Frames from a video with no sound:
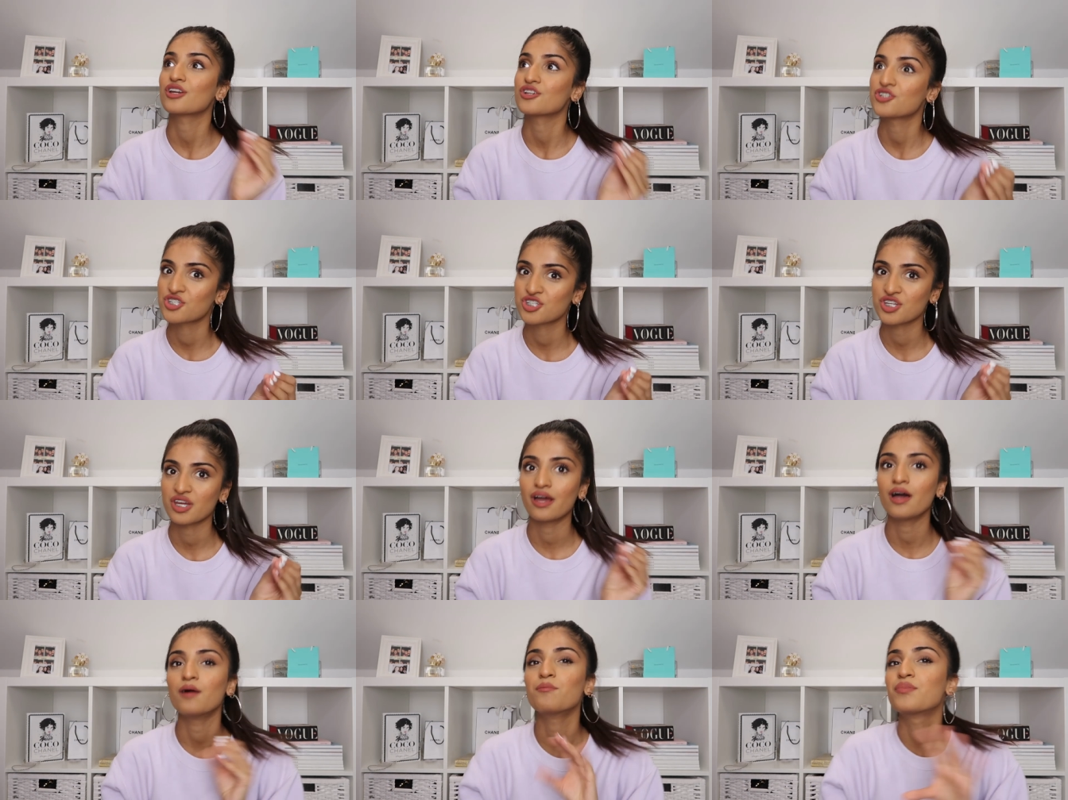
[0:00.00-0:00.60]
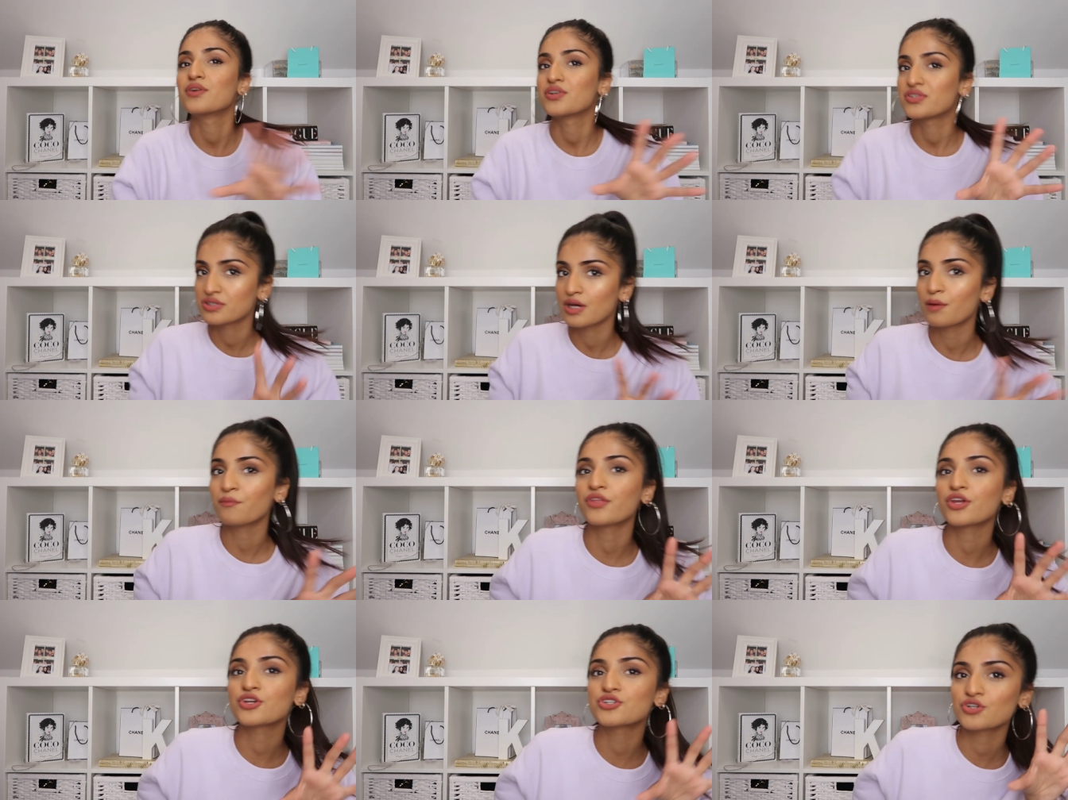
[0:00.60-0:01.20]
shit, but
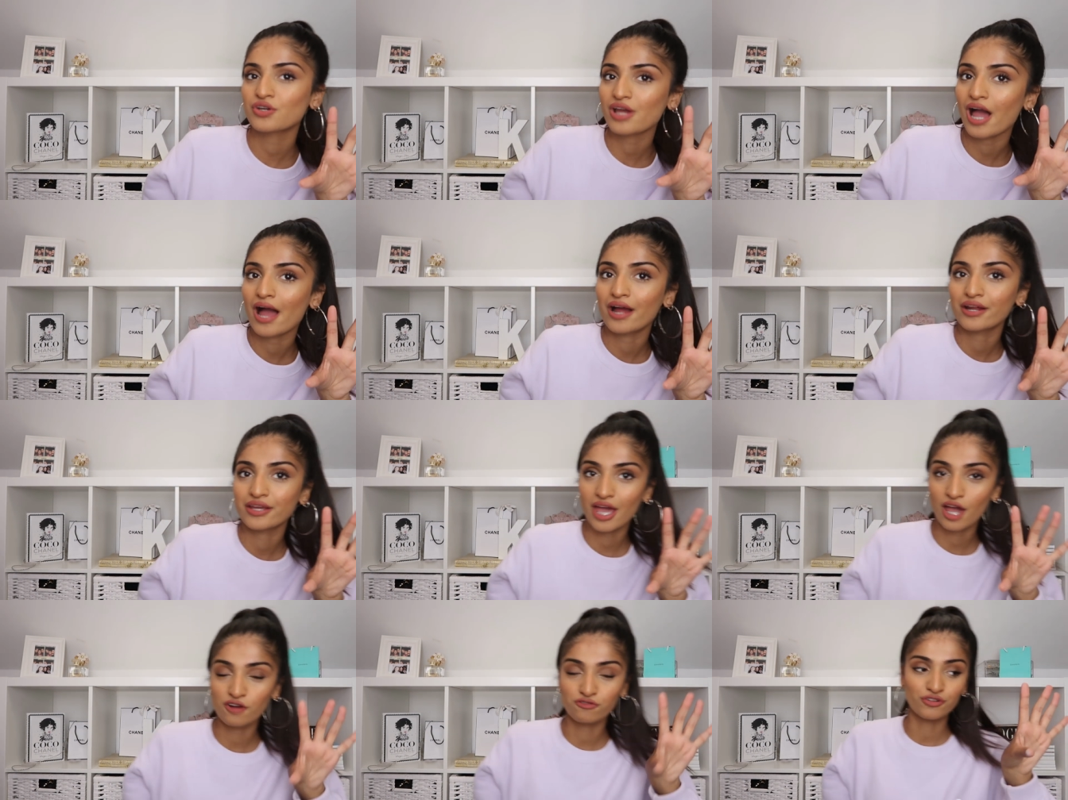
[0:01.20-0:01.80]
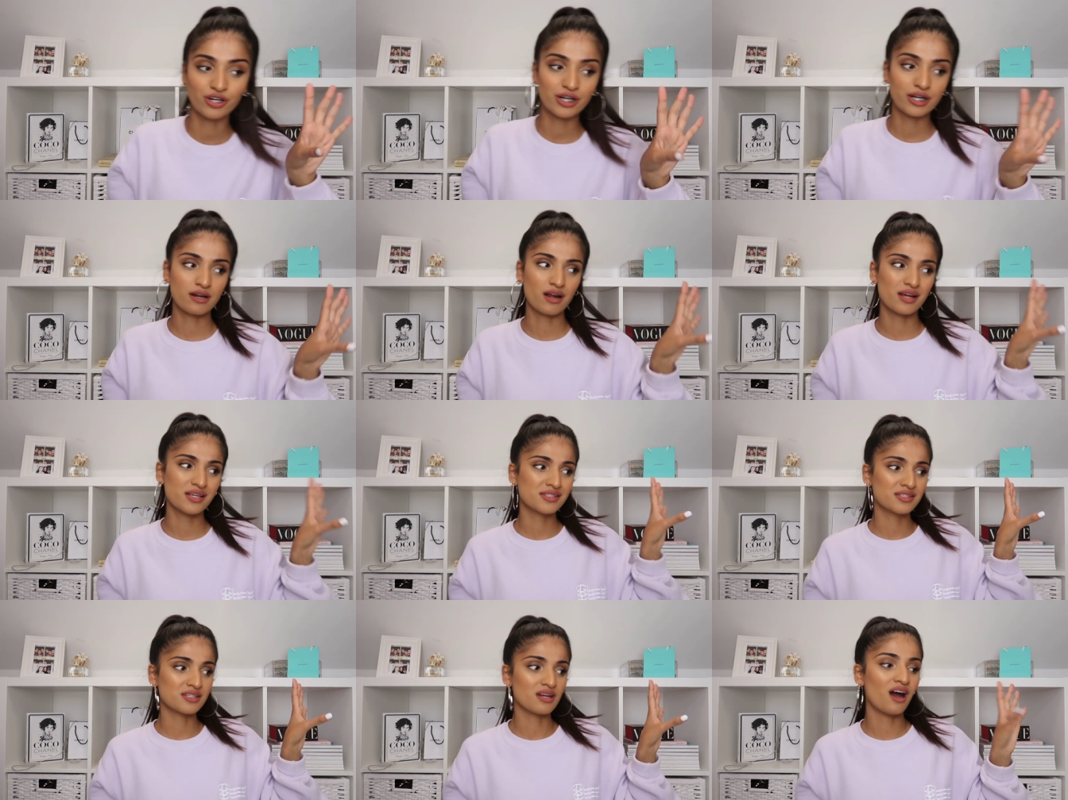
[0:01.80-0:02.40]
some things you can get really
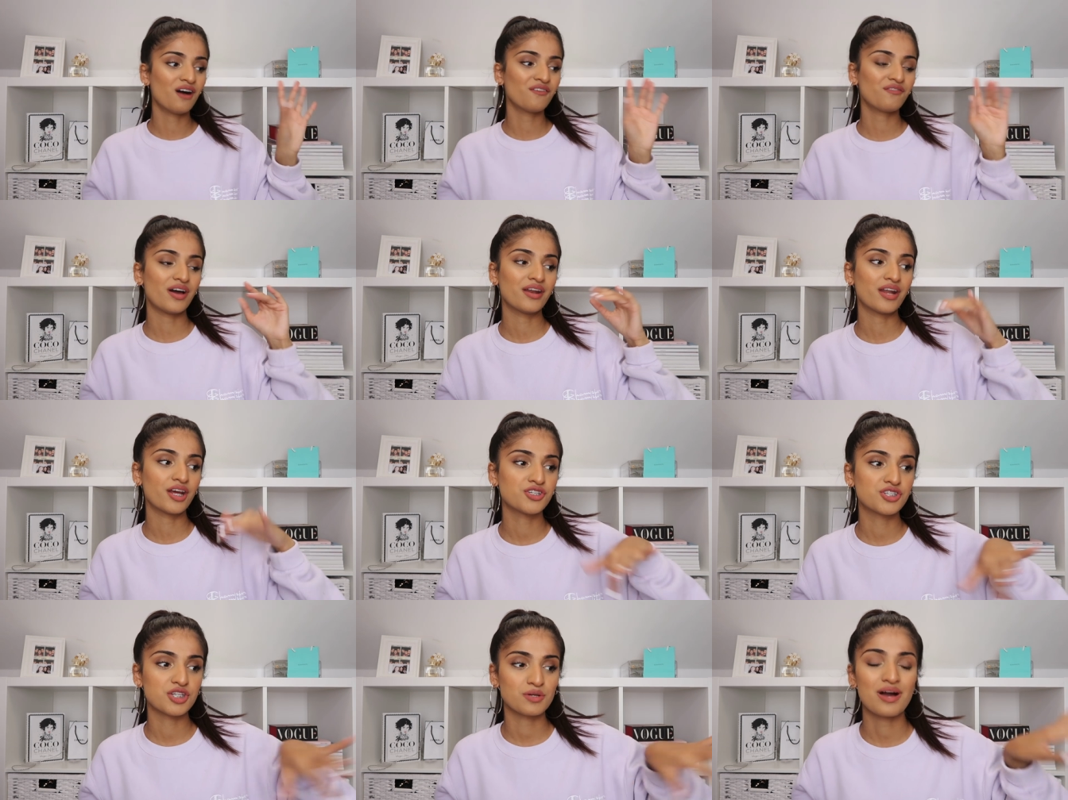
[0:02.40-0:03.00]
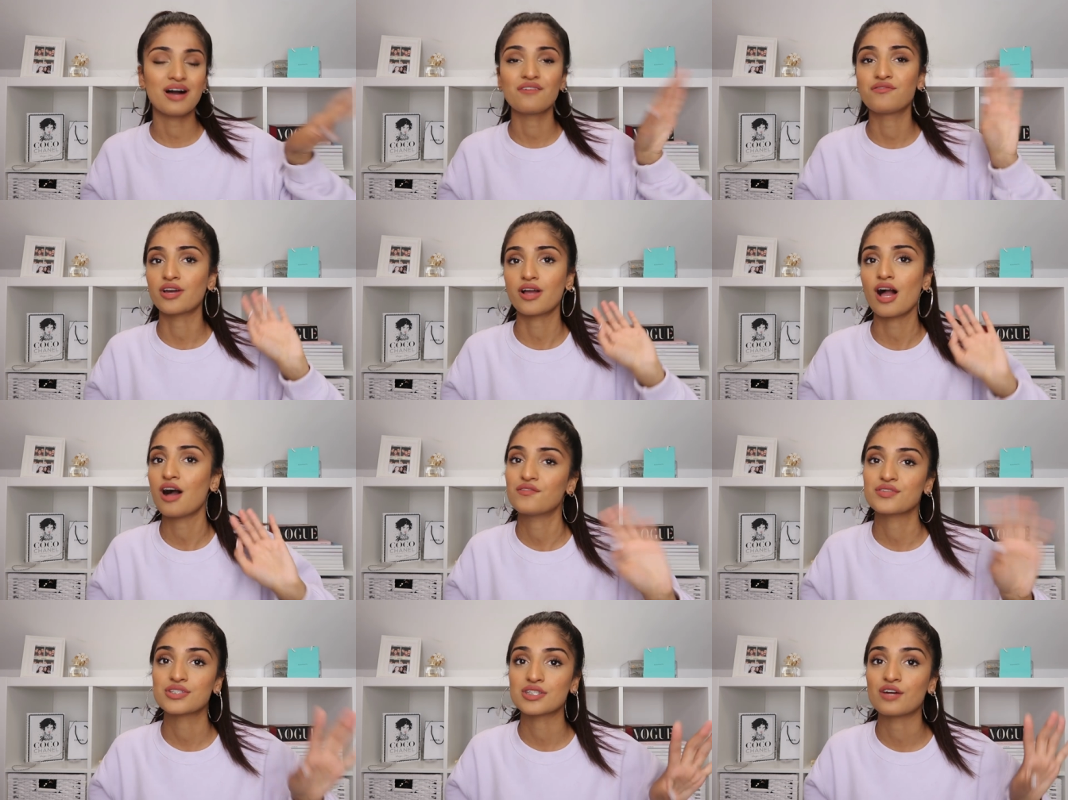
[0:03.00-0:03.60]
nice stuff, and I do have like
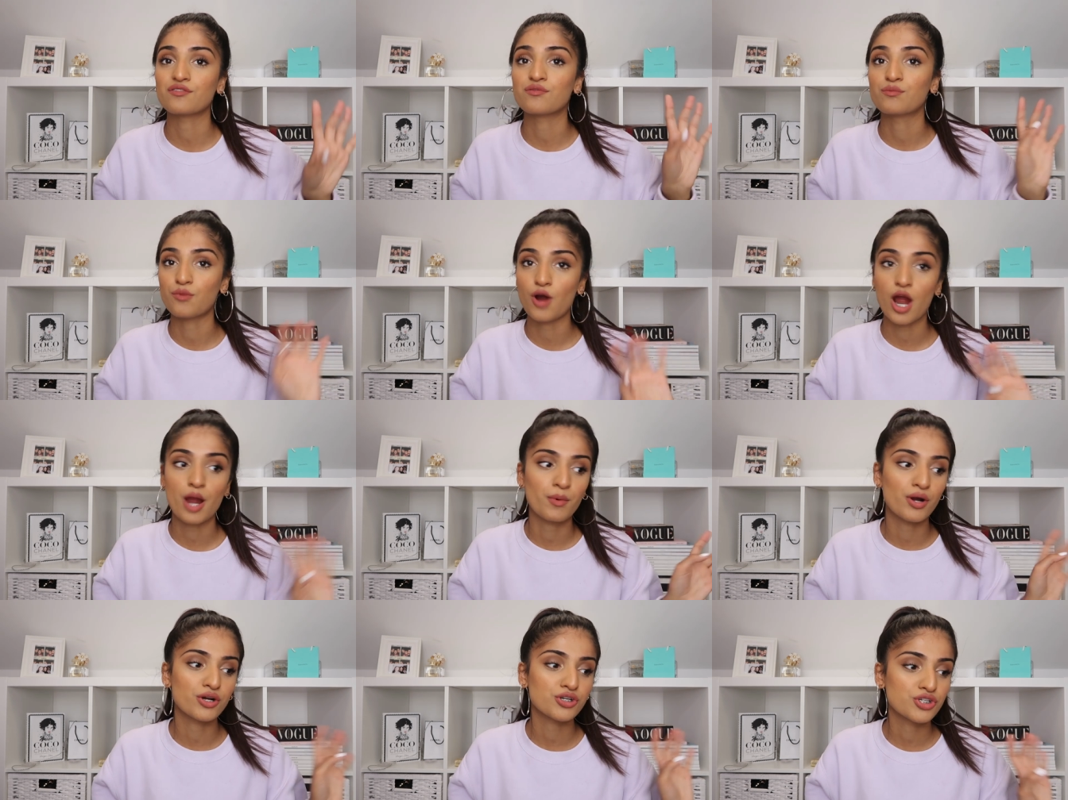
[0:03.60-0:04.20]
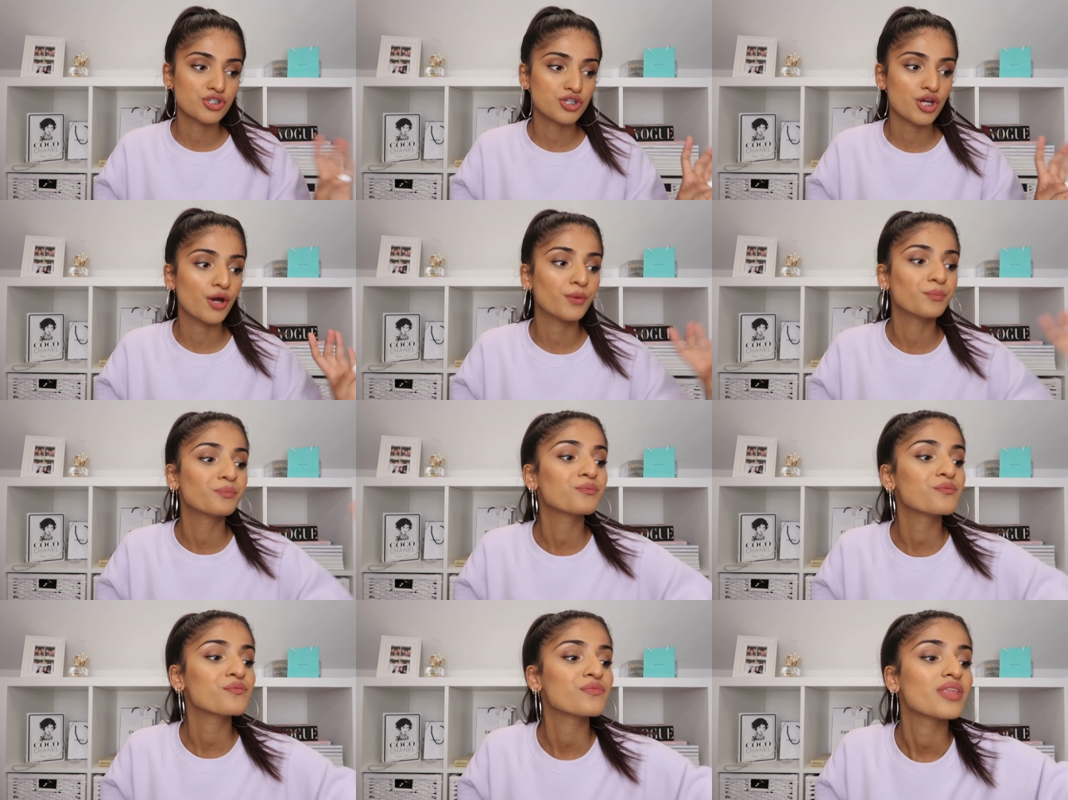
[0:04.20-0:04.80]
other stuff from Primark to show.